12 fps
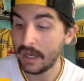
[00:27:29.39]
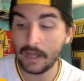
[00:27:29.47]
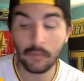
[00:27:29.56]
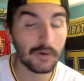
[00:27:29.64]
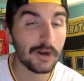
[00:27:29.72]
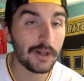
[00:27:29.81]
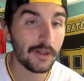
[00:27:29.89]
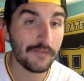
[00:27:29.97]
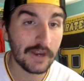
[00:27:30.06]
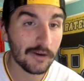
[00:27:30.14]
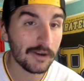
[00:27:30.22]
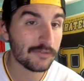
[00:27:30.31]
Edward
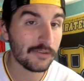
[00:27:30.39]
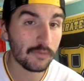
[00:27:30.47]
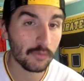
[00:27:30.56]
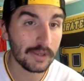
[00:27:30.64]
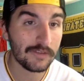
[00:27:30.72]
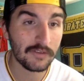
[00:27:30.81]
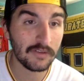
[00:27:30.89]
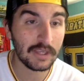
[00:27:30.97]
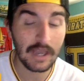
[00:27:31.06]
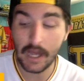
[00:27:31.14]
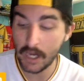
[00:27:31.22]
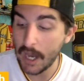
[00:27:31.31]
Olivares has
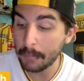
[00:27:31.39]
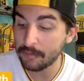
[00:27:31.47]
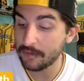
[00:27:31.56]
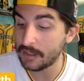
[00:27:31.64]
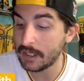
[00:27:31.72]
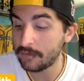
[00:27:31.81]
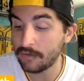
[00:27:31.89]
recently got optioned.